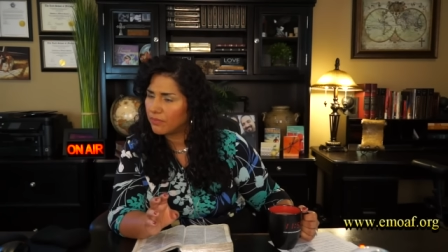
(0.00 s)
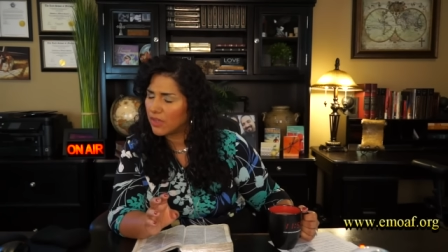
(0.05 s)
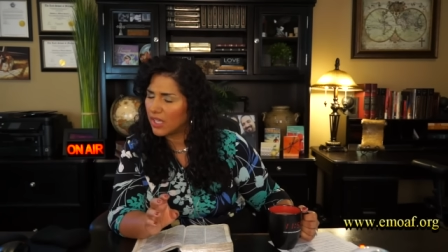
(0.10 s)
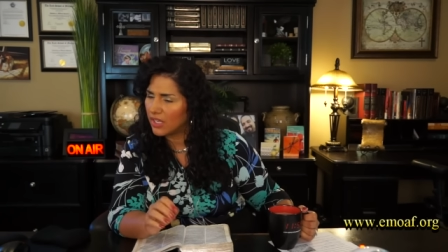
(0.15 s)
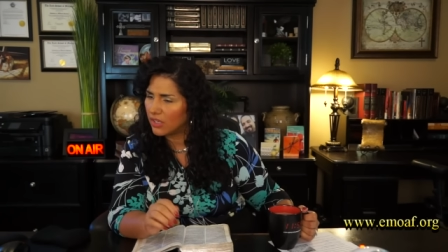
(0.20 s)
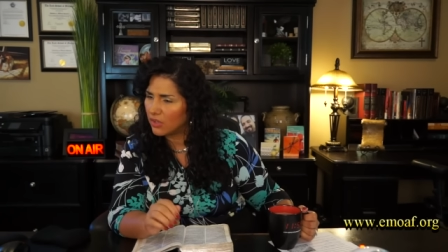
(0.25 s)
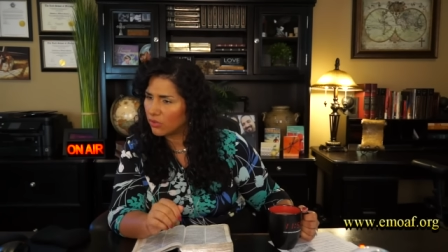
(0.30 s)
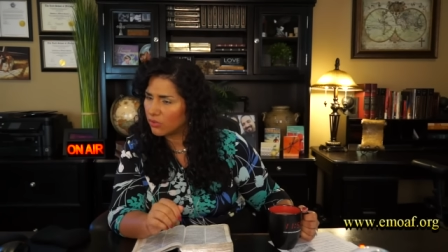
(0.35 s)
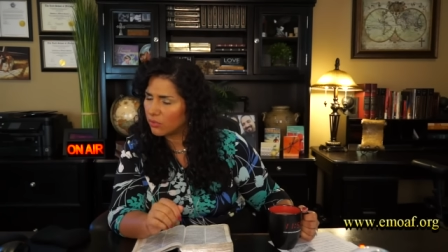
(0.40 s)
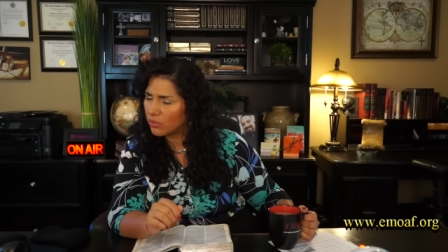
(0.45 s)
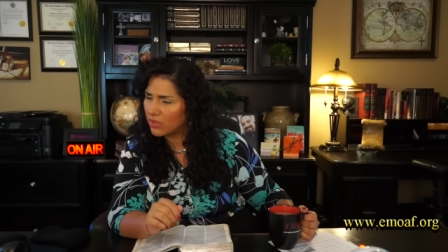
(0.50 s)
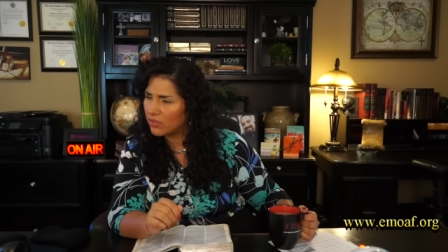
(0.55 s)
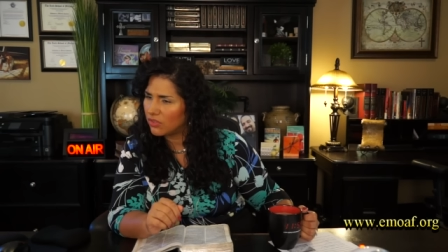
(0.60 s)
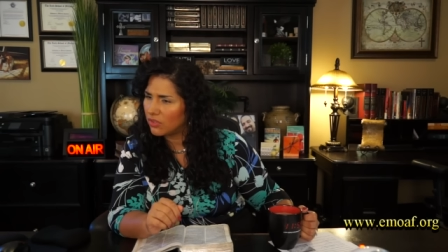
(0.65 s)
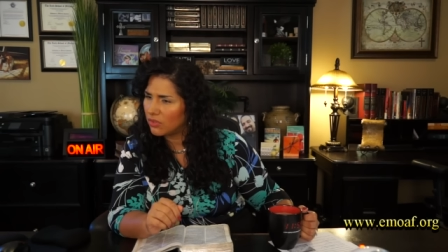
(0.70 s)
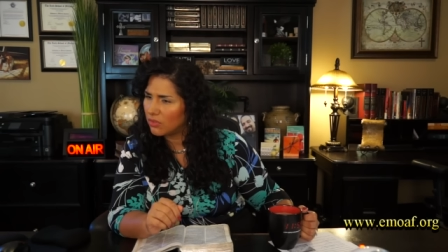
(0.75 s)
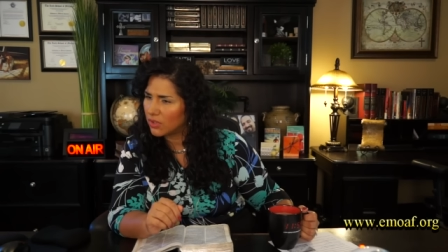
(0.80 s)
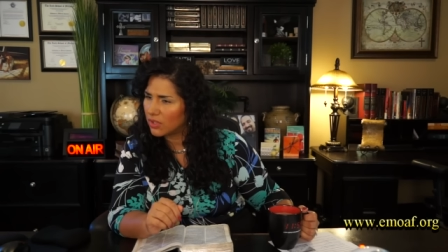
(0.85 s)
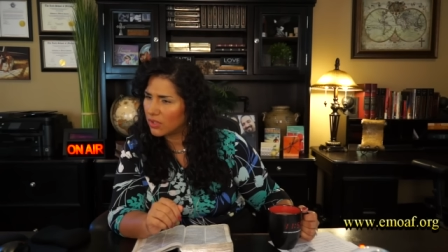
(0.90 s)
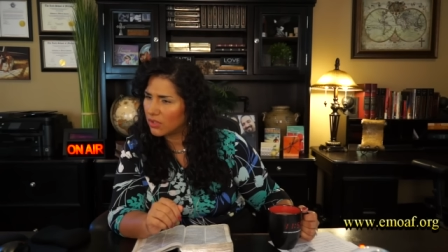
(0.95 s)
He knows what he's
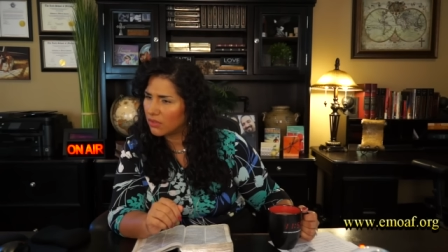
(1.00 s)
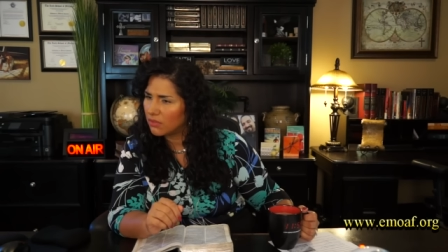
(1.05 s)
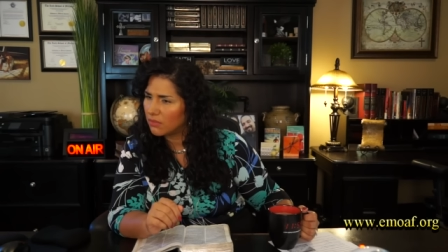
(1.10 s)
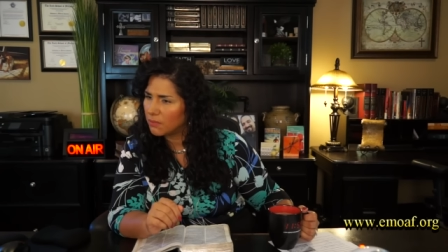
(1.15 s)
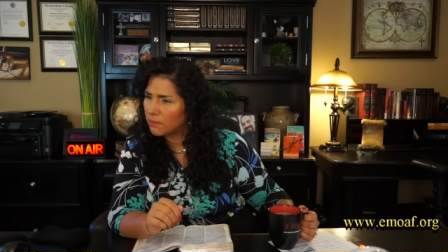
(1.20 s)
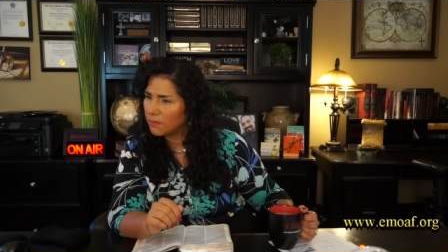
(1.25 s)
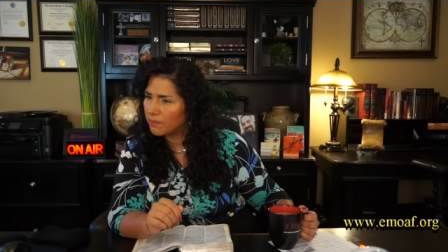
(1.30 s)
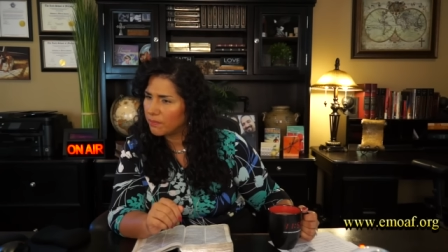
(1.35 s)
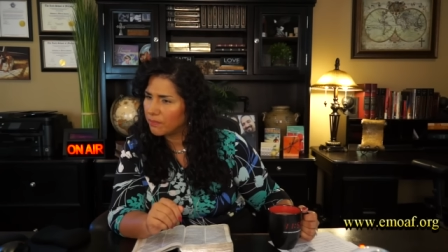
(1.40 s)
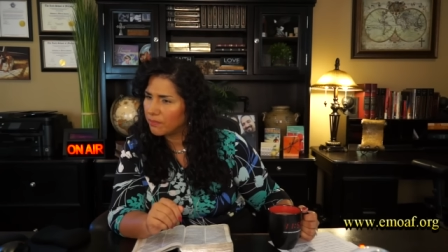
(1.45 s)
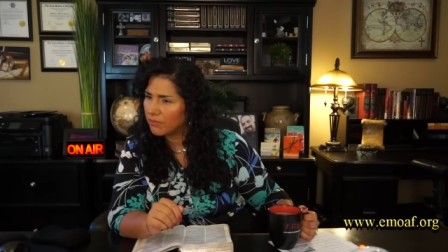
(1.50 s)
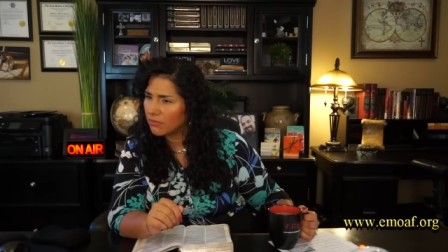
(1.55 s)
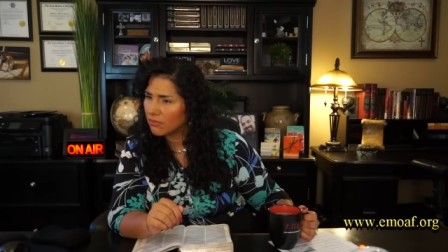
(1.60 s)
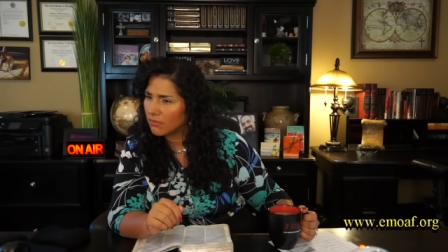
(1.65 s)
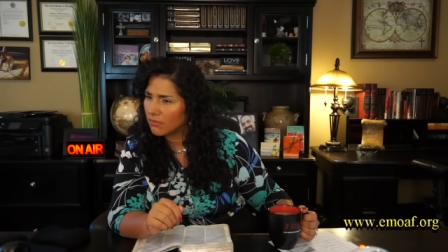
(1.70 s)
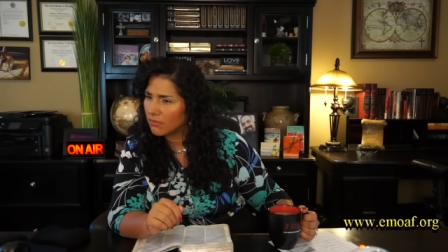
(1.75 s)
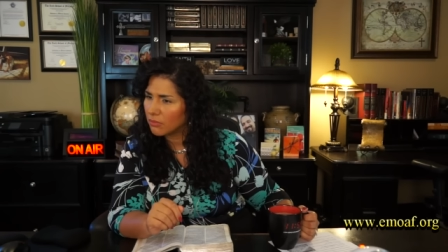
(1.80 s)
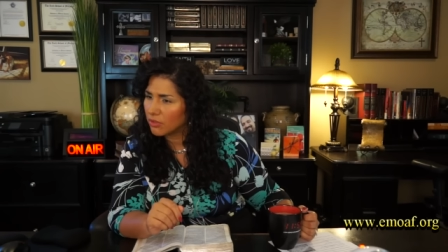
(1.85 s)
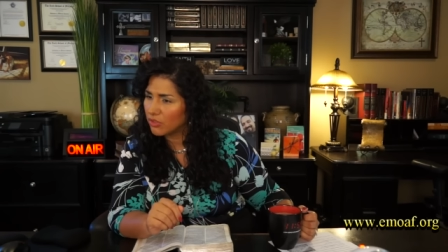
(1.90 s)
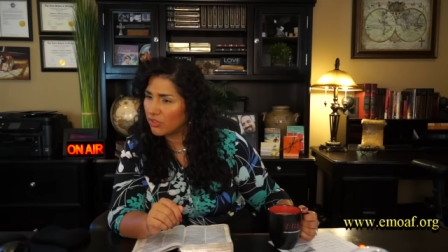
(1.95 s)
doing.
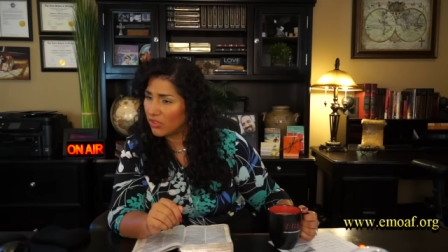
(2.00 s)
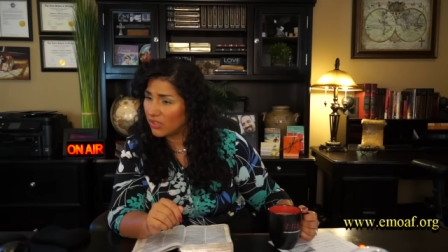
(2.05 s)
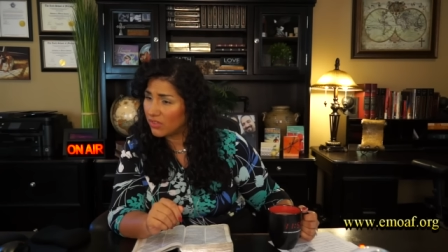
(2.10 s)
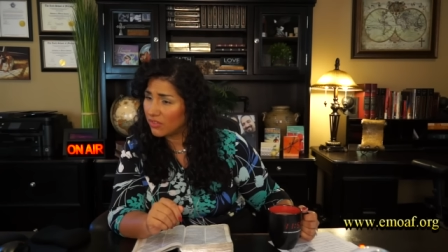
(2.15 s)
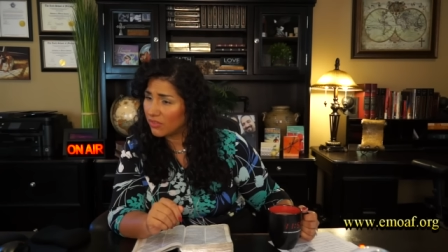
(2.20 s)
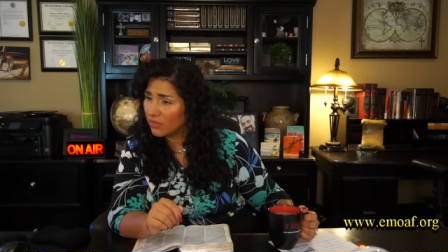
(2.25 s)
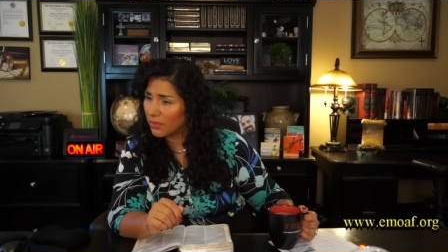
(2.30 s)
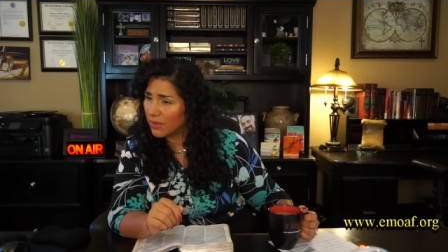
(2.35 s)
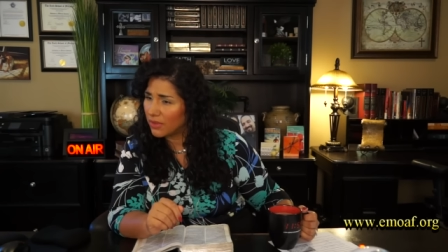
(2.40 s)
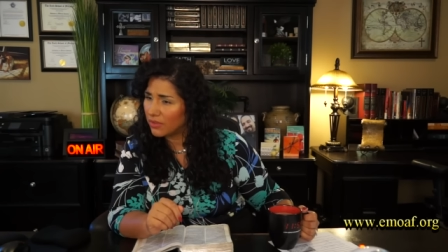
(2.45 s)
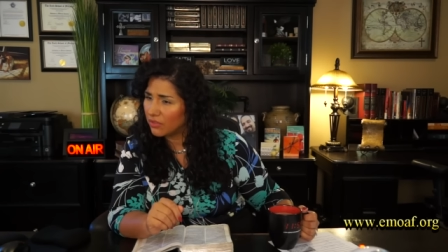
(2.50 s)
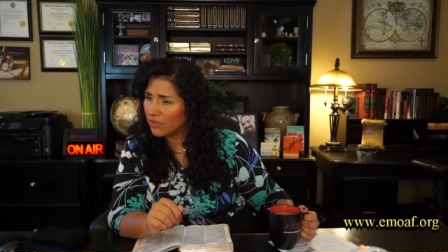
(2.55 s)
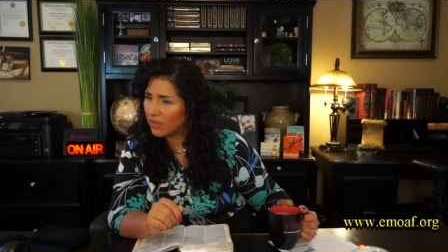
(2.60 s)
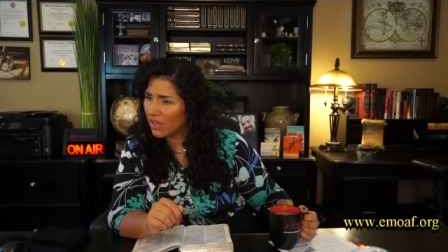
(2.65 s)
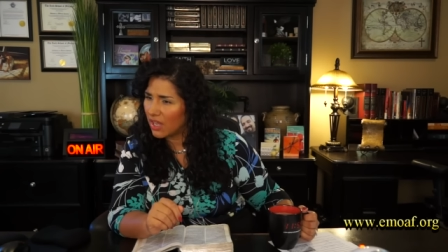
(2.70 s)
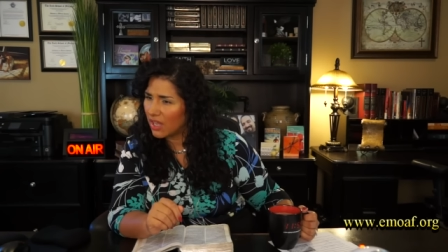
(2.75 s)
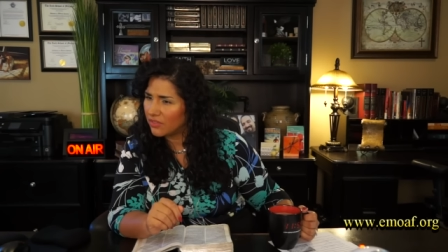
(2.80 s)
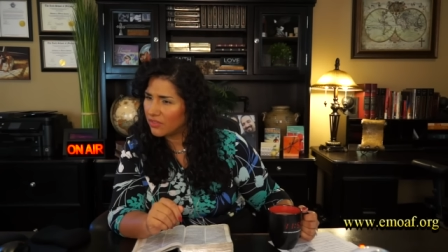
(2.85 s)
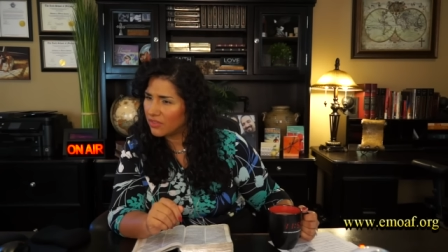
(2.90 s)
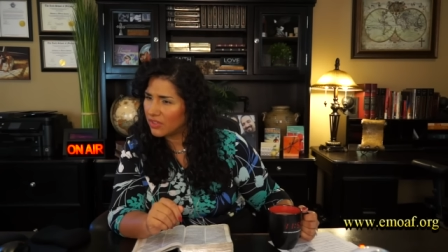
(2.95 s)
But you need to surrender
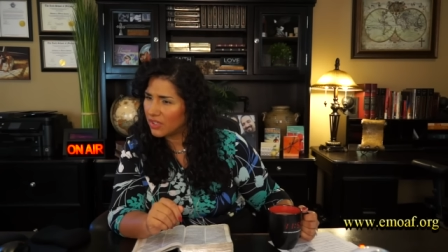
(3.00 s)
your life